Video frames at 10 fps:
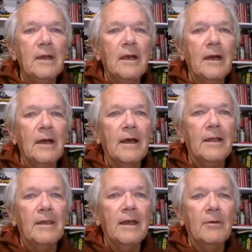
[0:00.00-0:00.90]

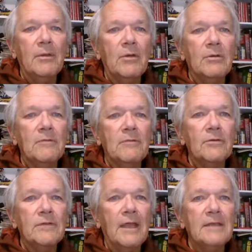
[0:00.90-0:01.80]
Now we go to the
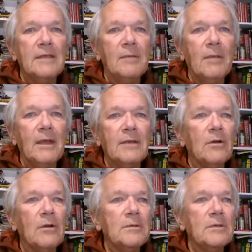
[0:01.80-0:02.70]
first antibonding
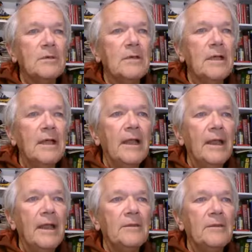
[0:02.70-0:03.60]
orbital,
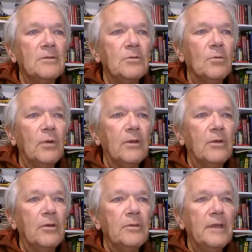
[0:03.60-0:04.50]
and there's 1
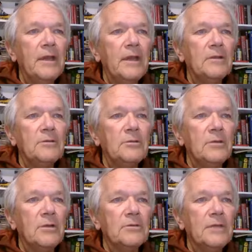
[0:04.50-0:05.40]
node there, 2
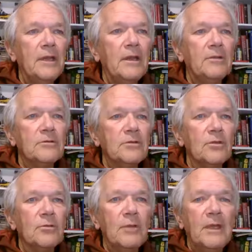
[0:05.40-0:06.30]
nodes there. There's a
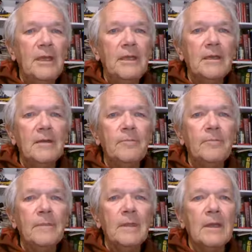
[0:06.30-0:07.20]
3.
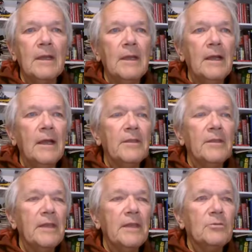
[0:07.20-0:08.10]
The
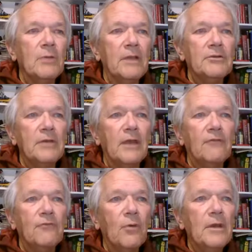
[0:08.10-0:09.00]
next one I should have
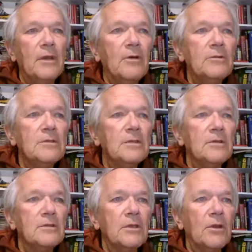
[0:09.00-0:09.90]
4 nodes.
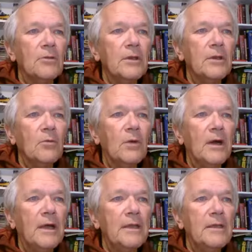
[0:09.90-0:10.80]
There's a node there,
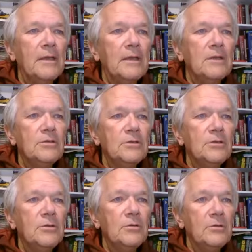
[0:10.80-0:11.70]
1,
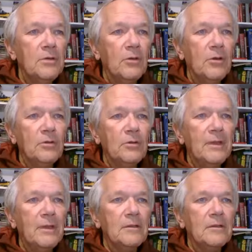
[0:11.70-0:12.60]
2, no node in the
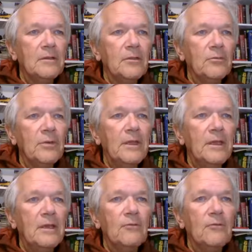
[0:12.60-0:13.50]
middle, 3,
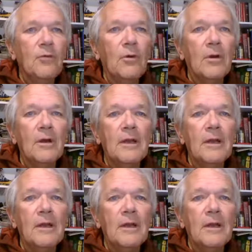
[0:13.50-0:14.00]
4,